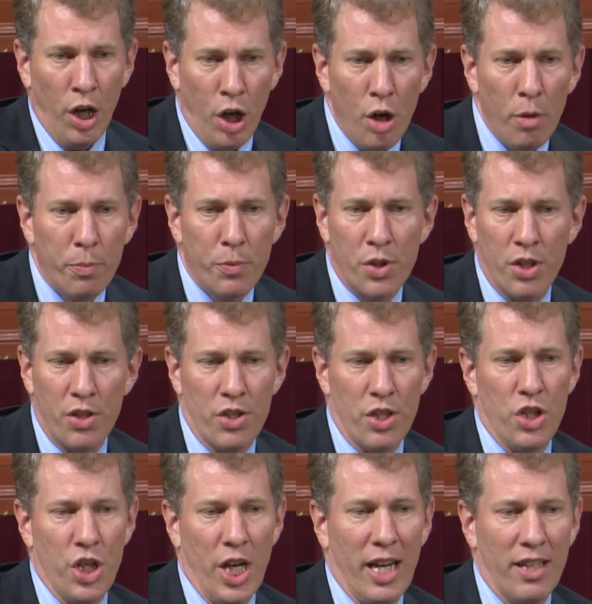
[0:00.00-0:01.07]
hope to
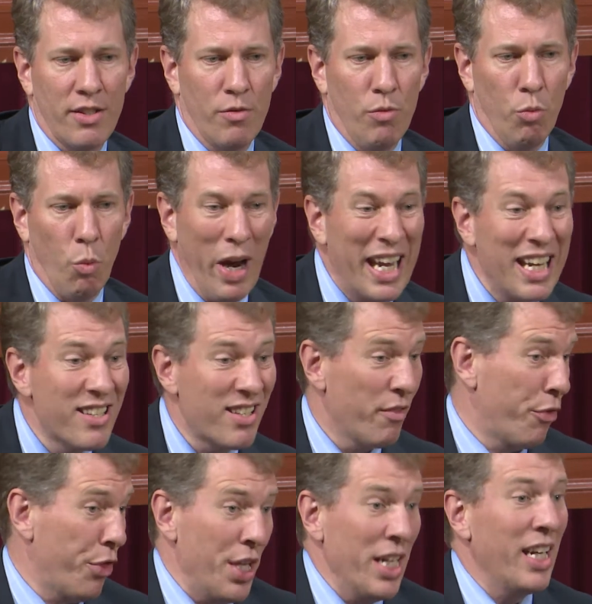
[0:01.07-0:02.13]
suggest ways
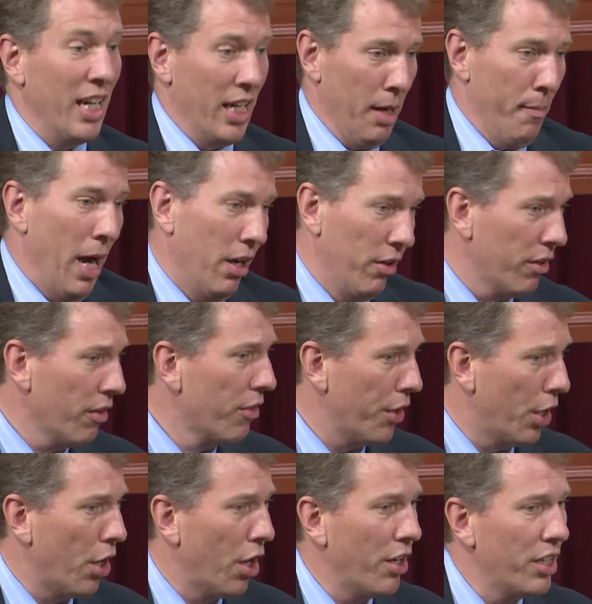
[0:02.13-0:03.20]
of thinking about
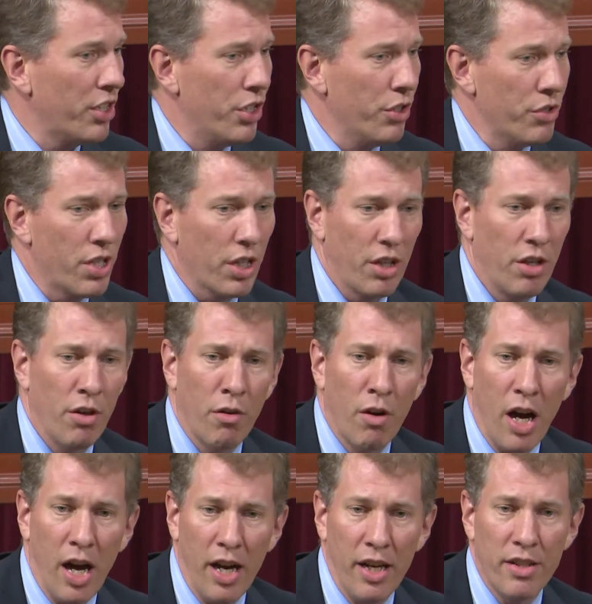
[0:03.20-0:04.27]
the hard issues that can
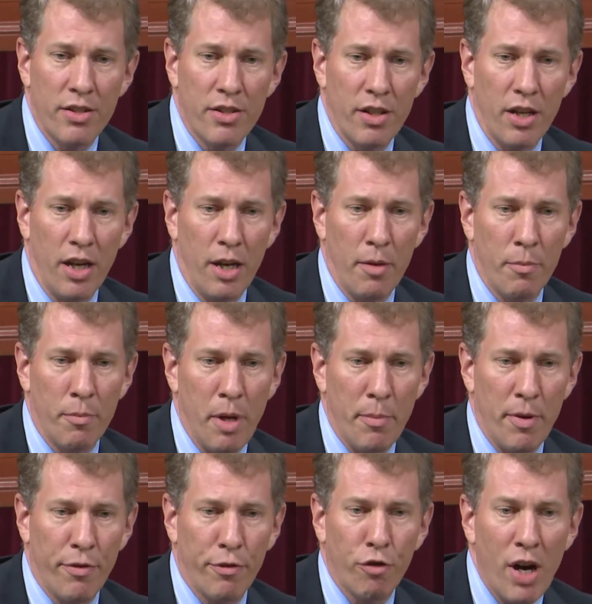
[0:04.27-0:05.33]
arise, um,
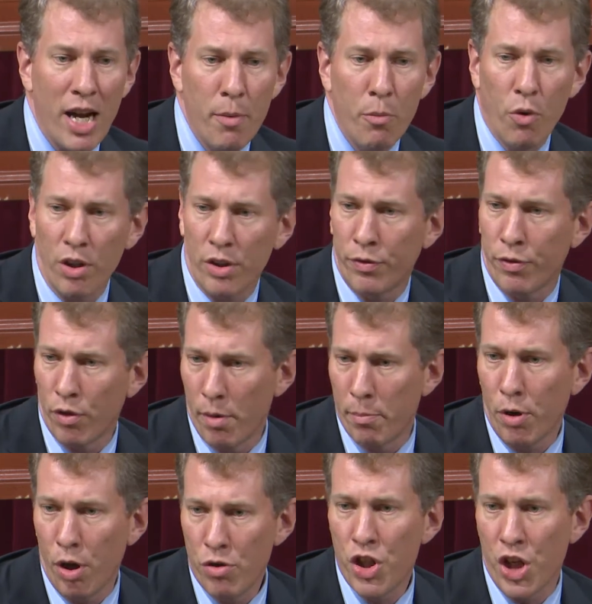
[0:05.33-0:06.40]
maybe frameworks for
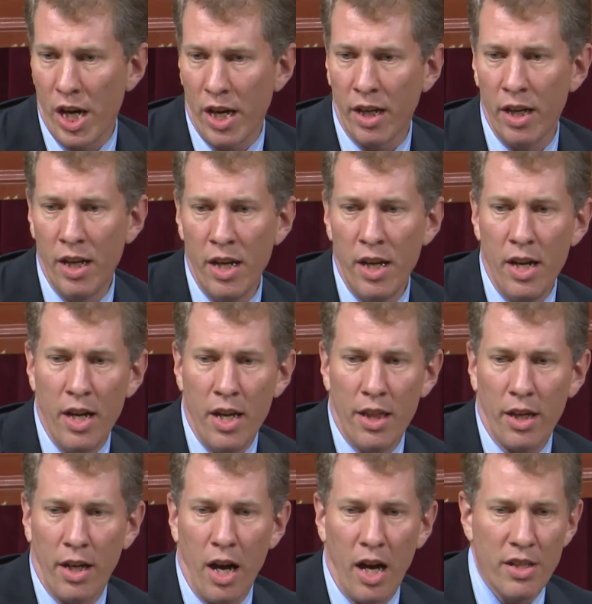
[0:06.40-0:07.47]
approaching
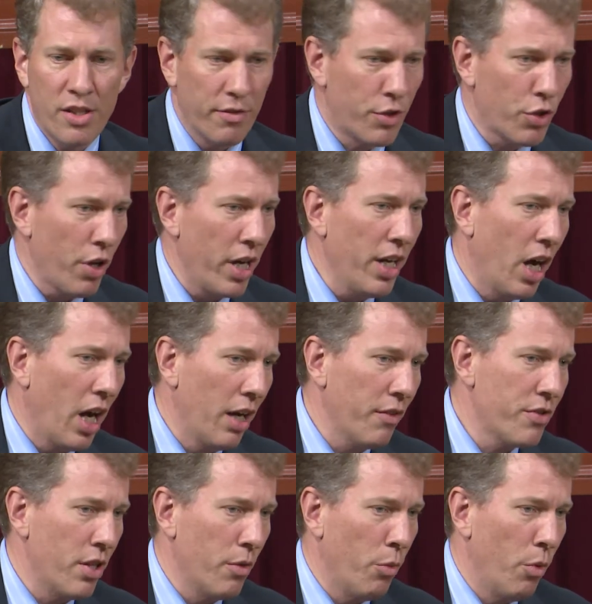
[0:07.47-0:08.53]
the kinds of
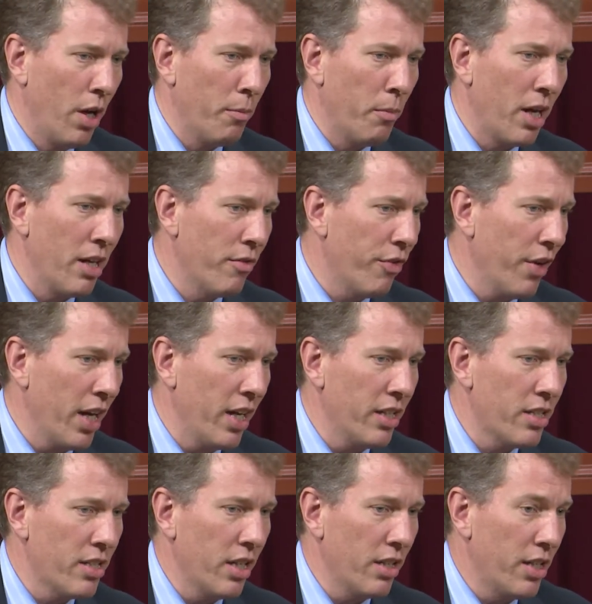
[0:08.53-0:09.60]
trade-offs that one might
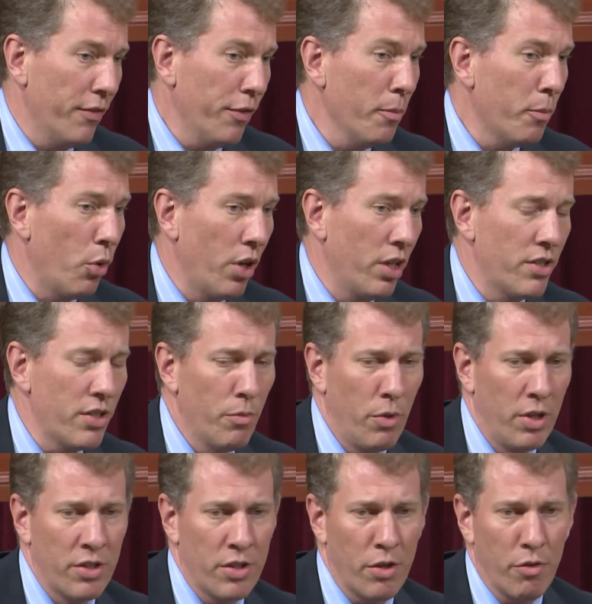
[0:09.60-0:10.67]
face at different points in
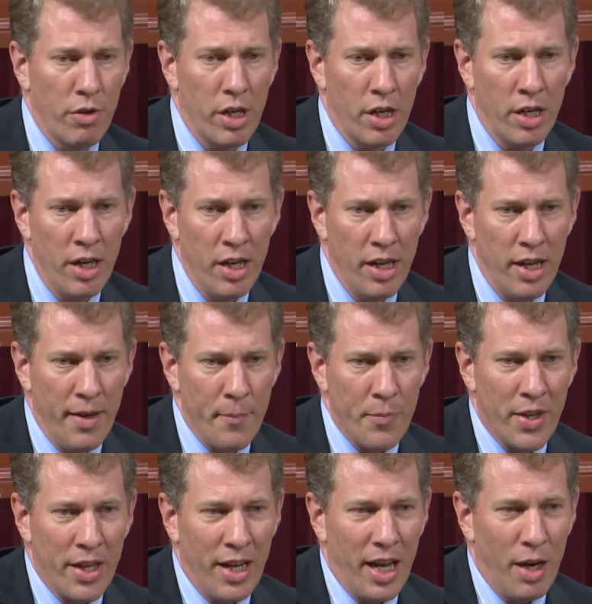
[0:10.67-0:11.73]
one's career.
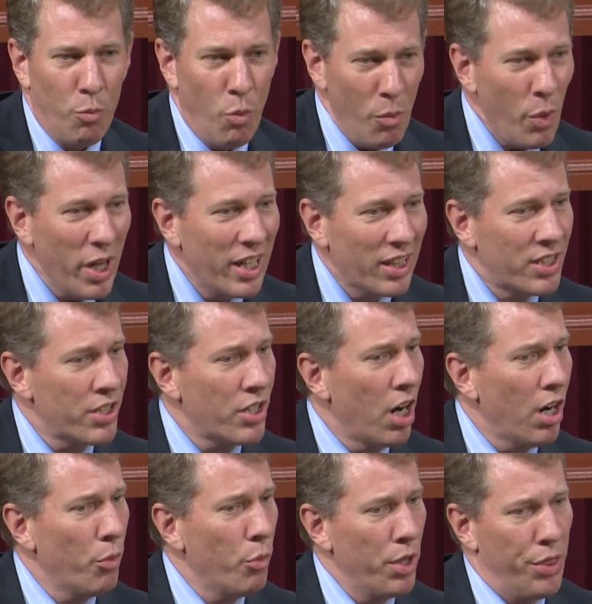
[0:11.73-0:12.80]
And one way to
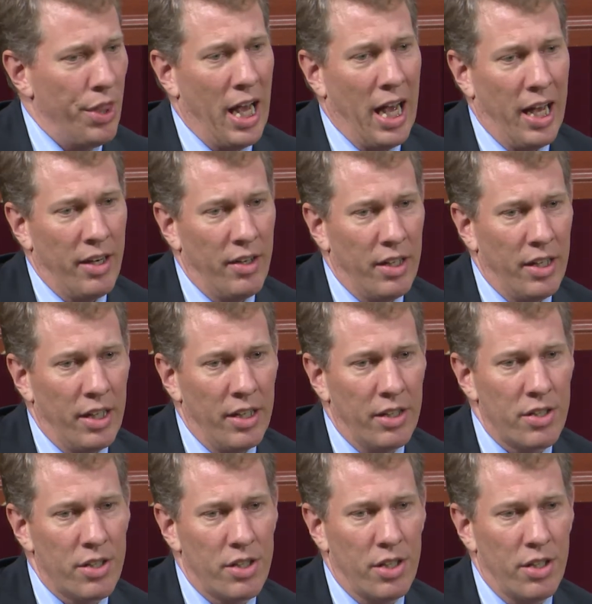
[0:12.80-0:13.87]
start with that
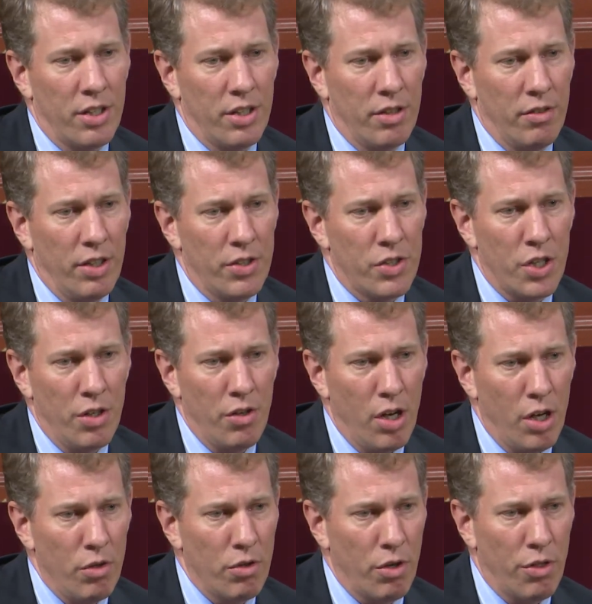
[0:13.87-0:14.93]
is to, is to
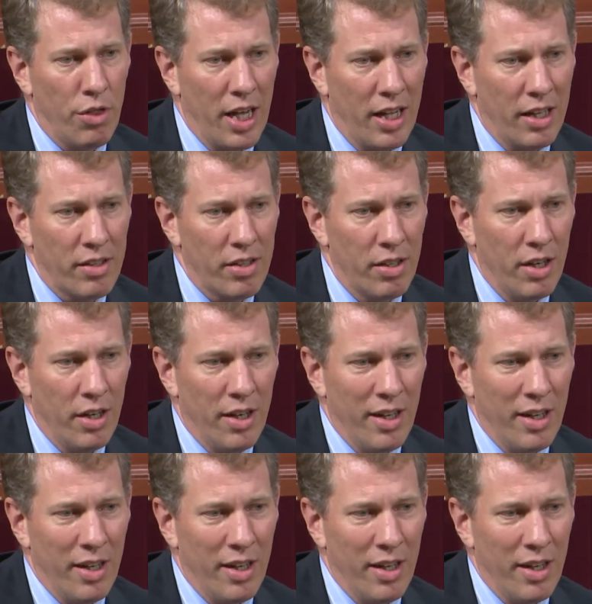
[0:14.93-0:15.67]
note that